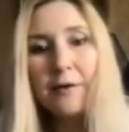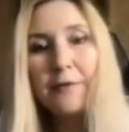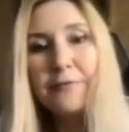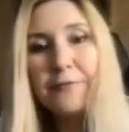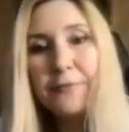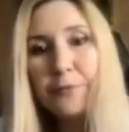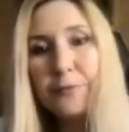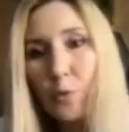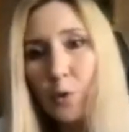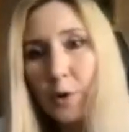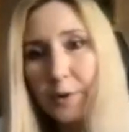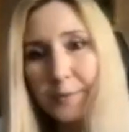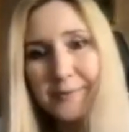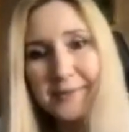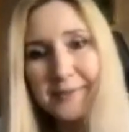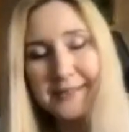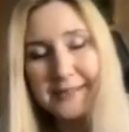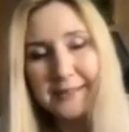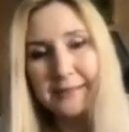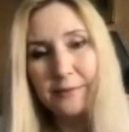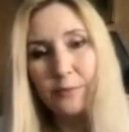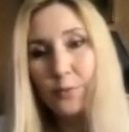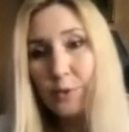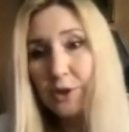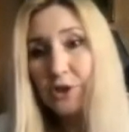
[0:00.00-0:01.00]

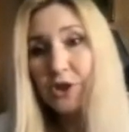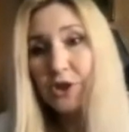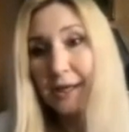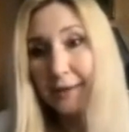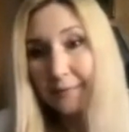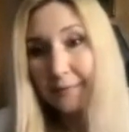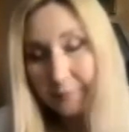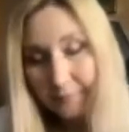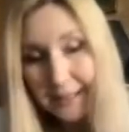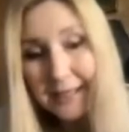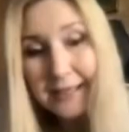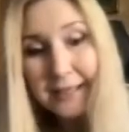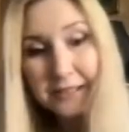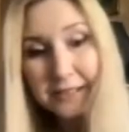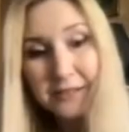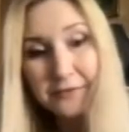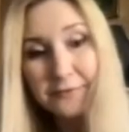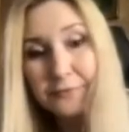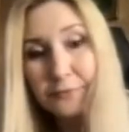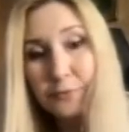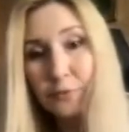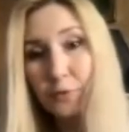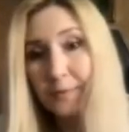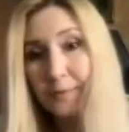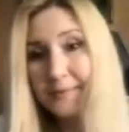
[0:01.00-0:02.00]
forms which are
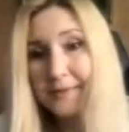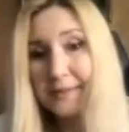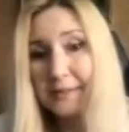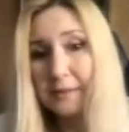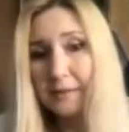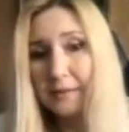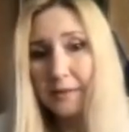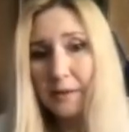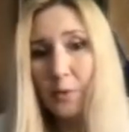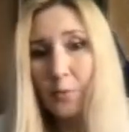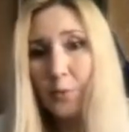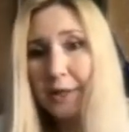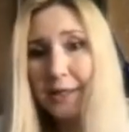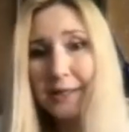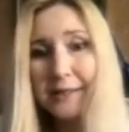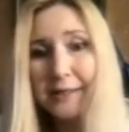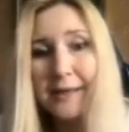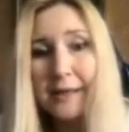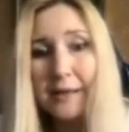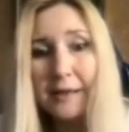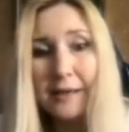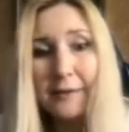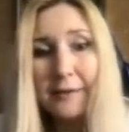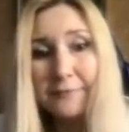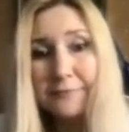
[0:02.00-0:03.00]
negative forms, we can
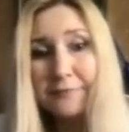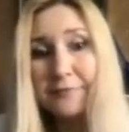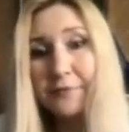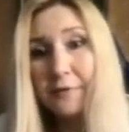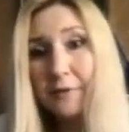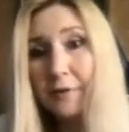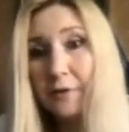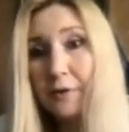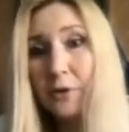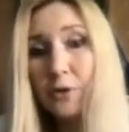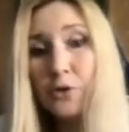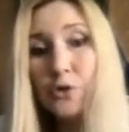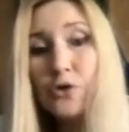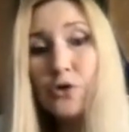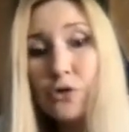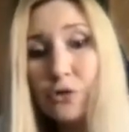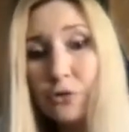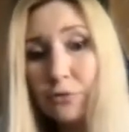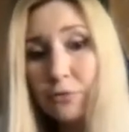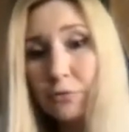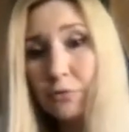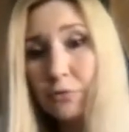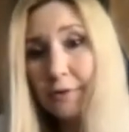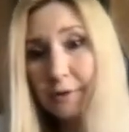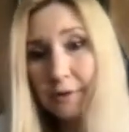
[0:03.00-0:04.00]
have
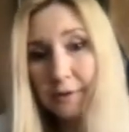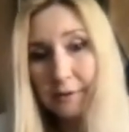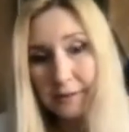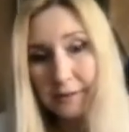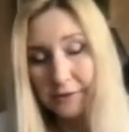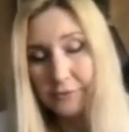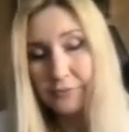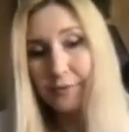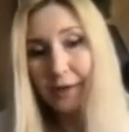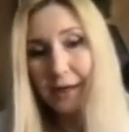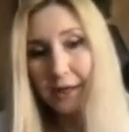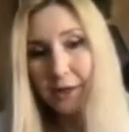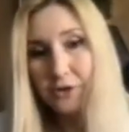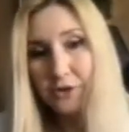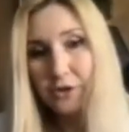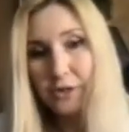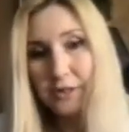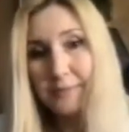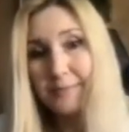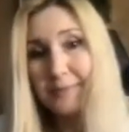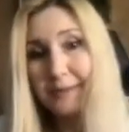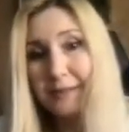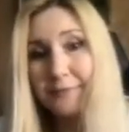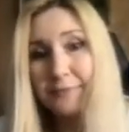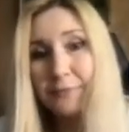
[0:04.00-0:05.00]
two
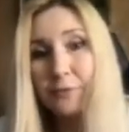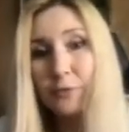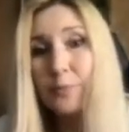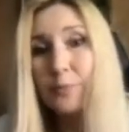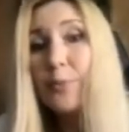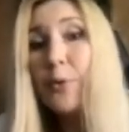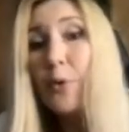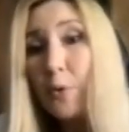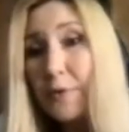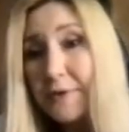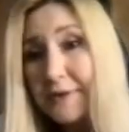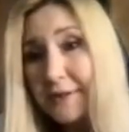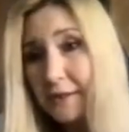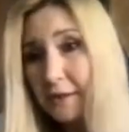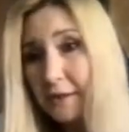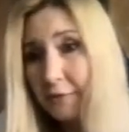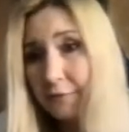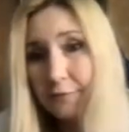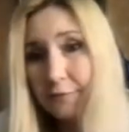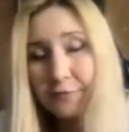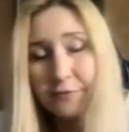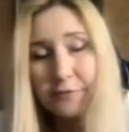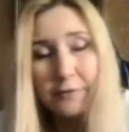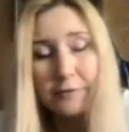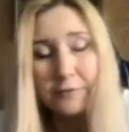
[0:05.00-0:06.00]
structures, but for positive
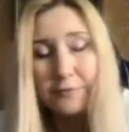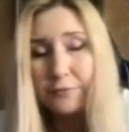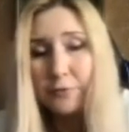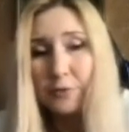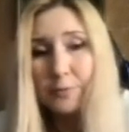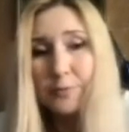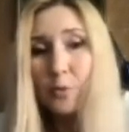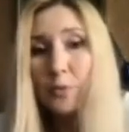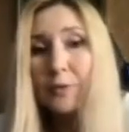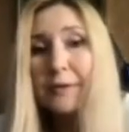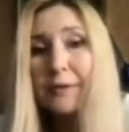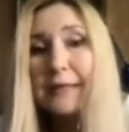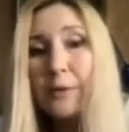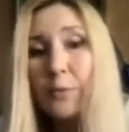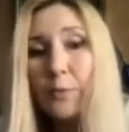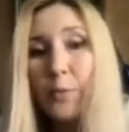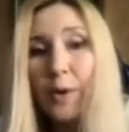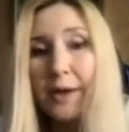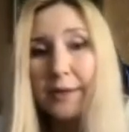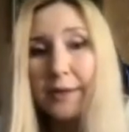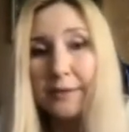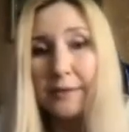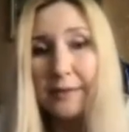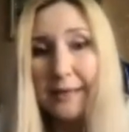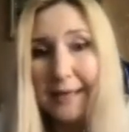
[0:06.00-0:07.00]
form only
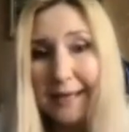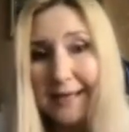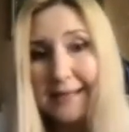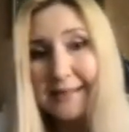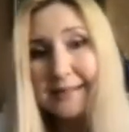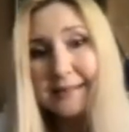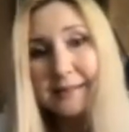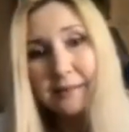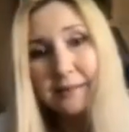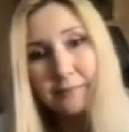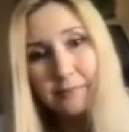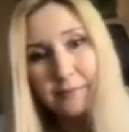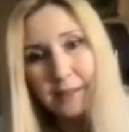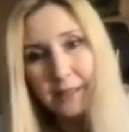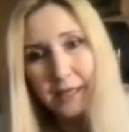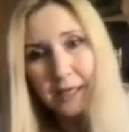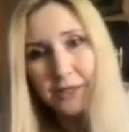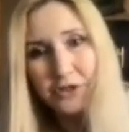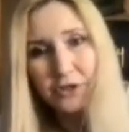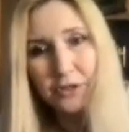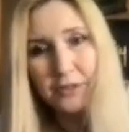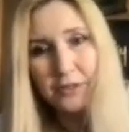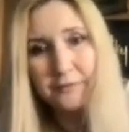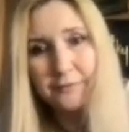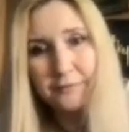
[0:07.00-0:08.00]
one, s,
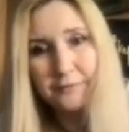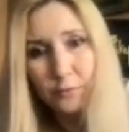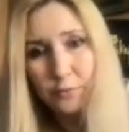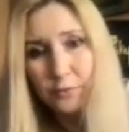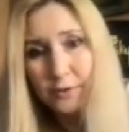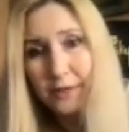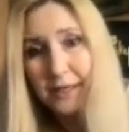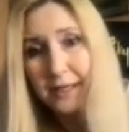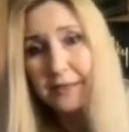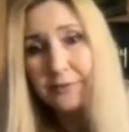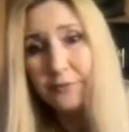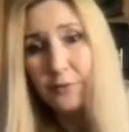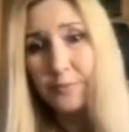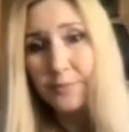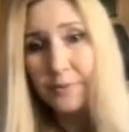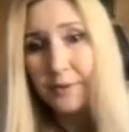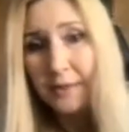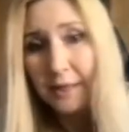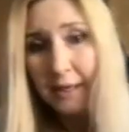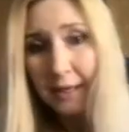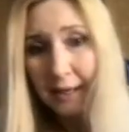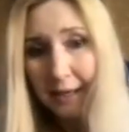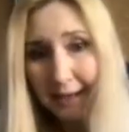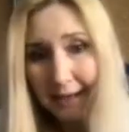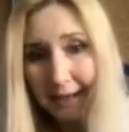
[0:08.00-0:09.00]
adjective or adverb
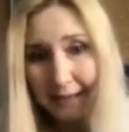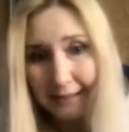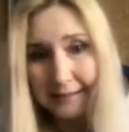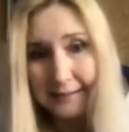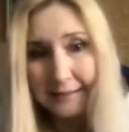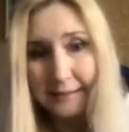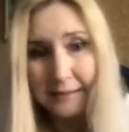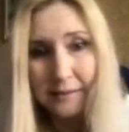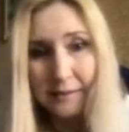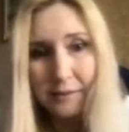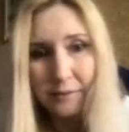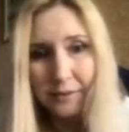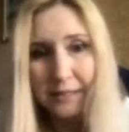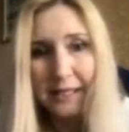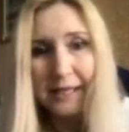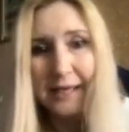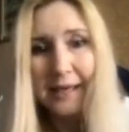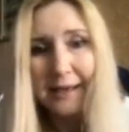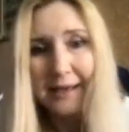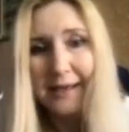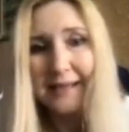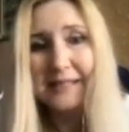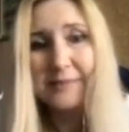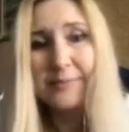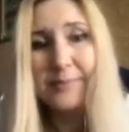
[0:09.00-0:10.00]
as,
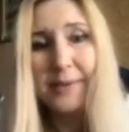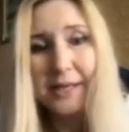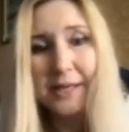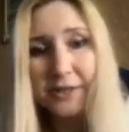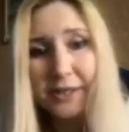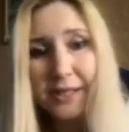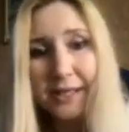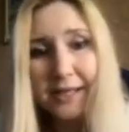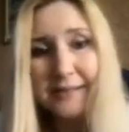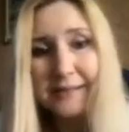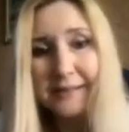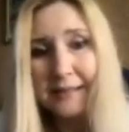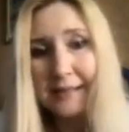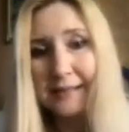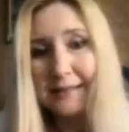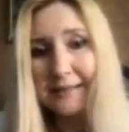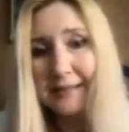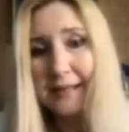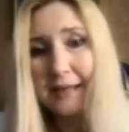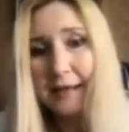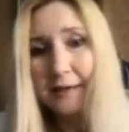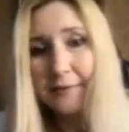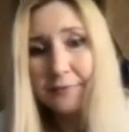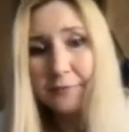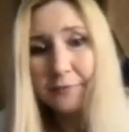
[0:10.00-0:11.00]
as bad as
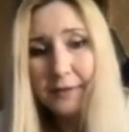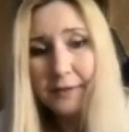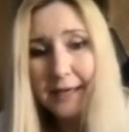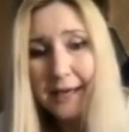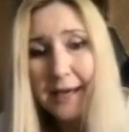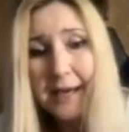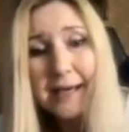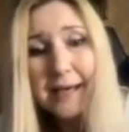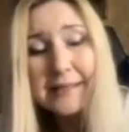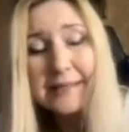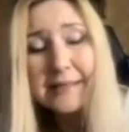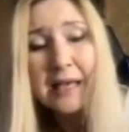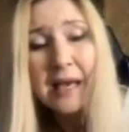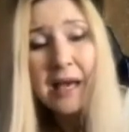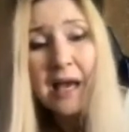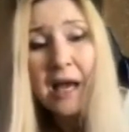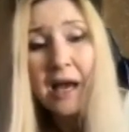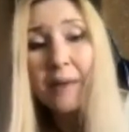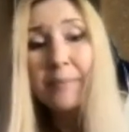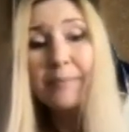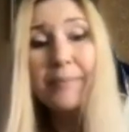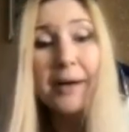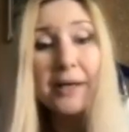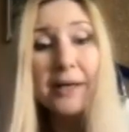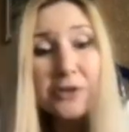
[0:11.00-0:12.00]
carefully as,
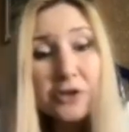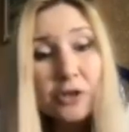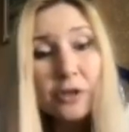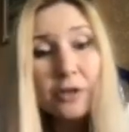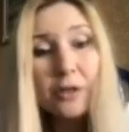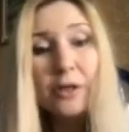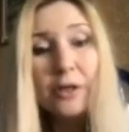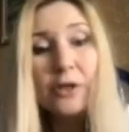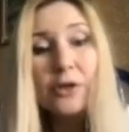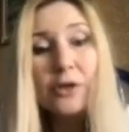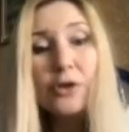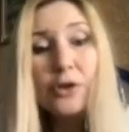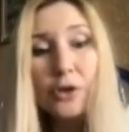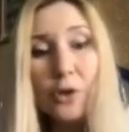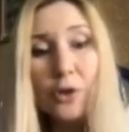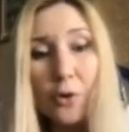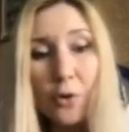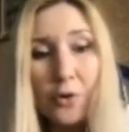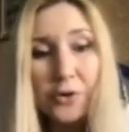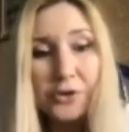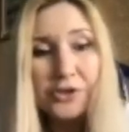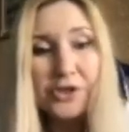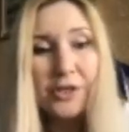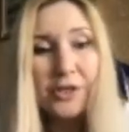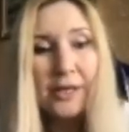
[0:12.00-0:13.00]
but
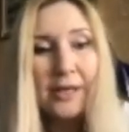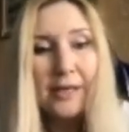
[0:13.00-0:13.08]
not